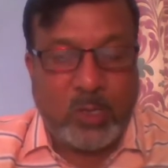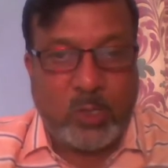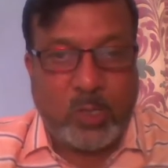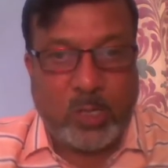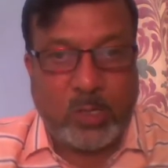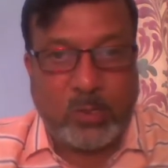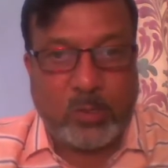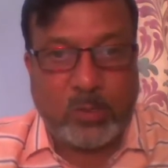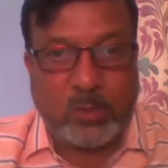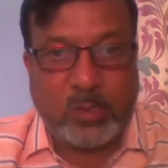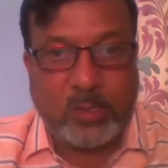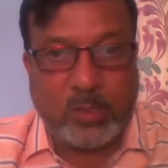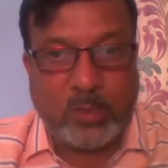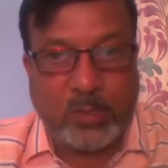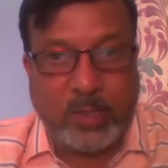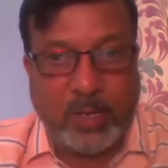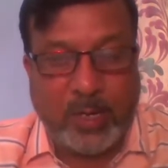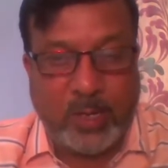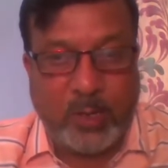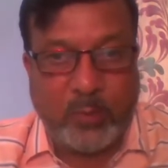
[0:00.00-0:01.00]
talk to
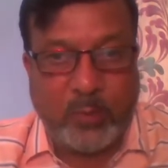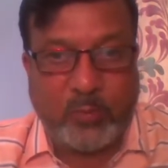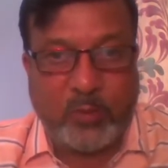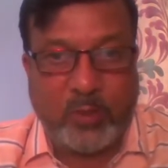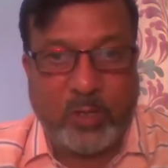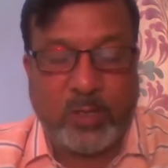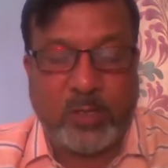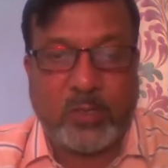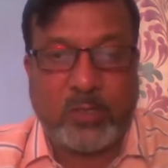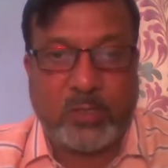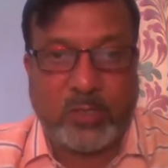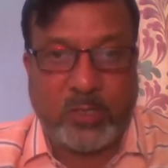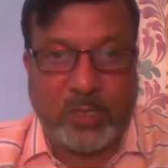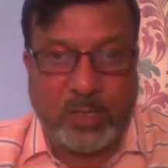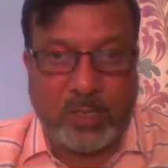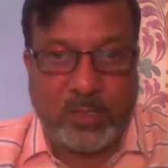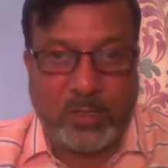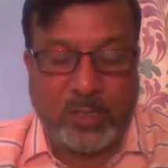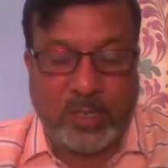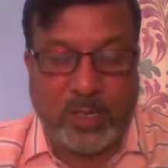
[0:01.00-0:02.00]
the head of the
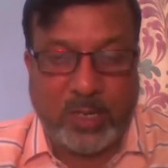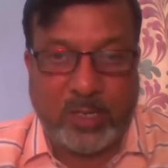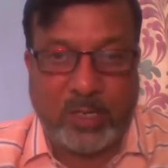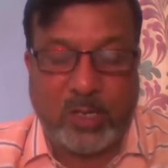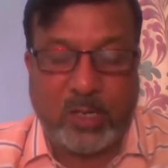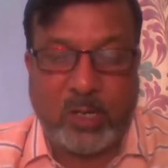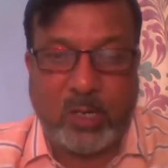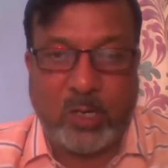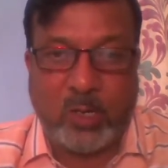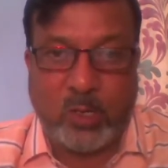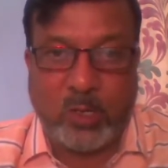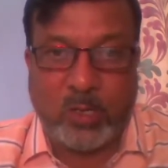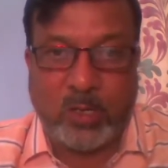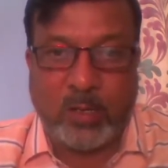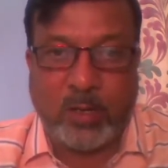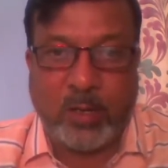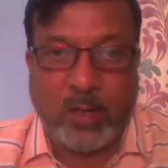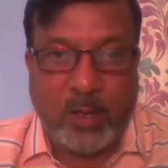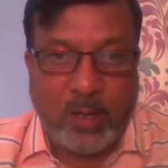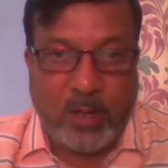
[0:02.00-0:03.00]
industry and say, in
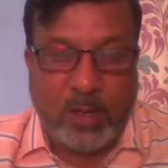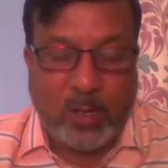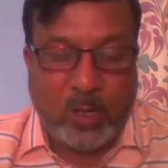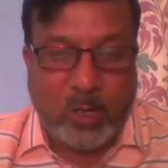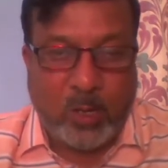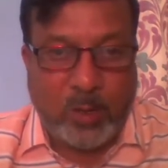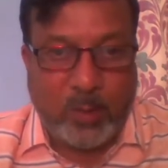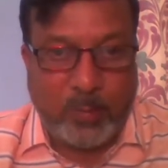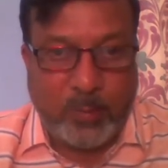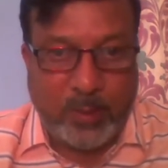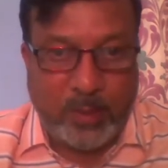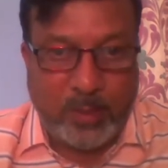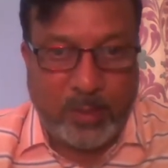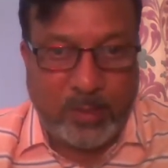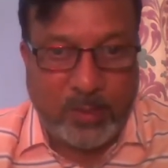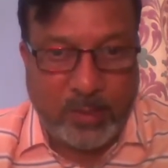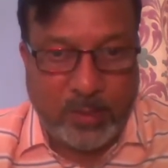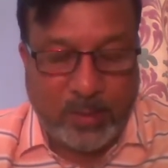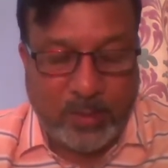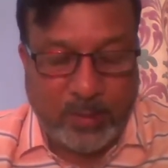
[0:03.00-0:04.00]
your
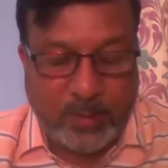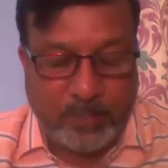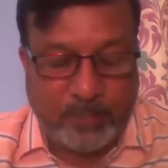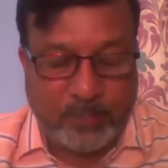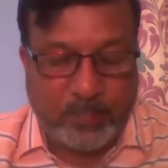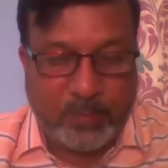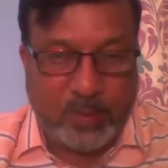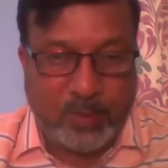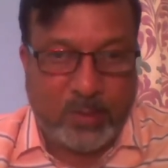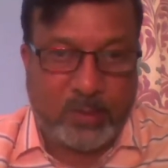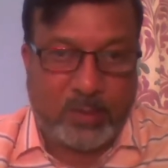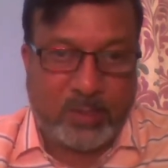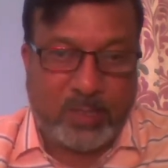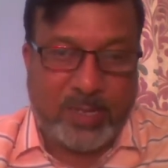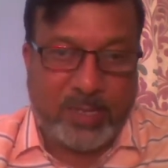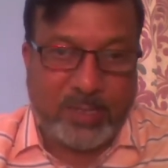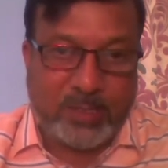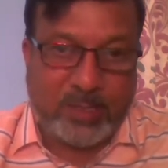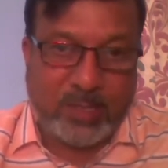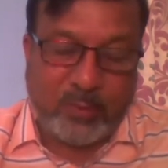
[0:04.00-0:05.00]
corporate
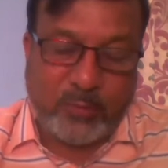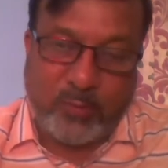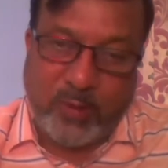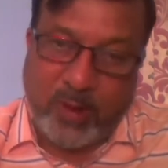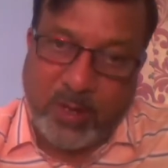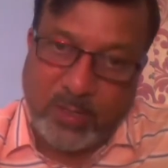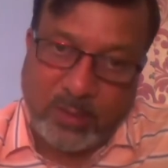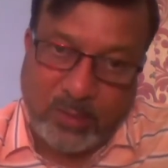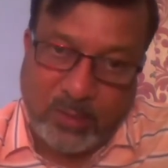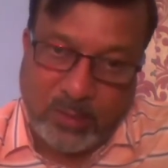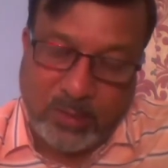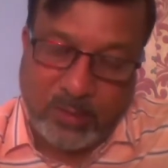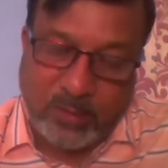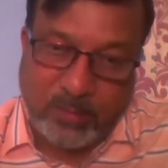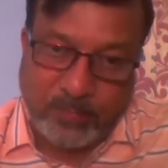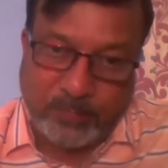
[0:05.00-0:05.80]
CSR funds,